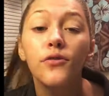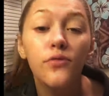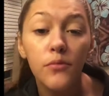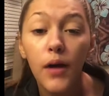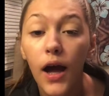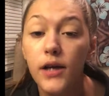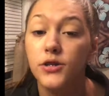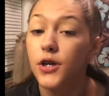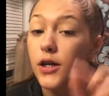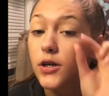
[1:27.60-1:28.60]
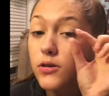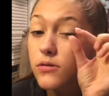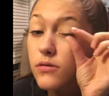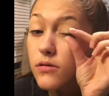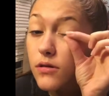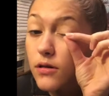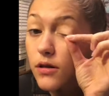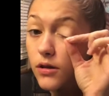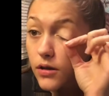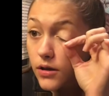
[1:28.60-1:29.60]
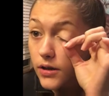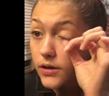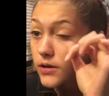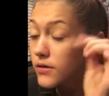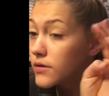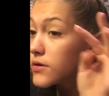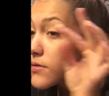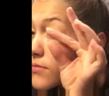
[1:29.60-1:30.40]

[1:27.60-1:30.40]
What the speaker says: for my eyeshadow is